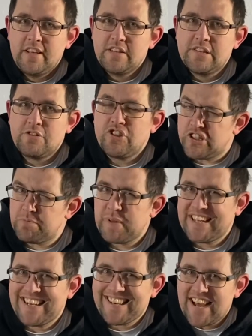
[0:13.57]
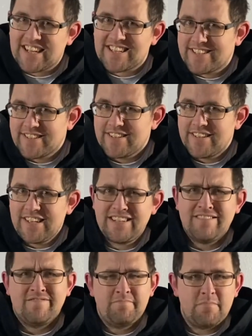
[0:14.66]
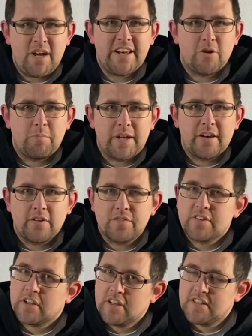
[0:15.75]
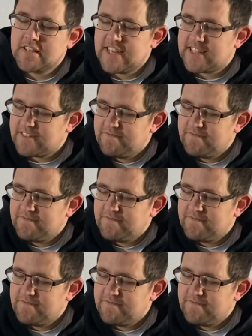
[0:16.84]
So just being nice might not be enough to cut it.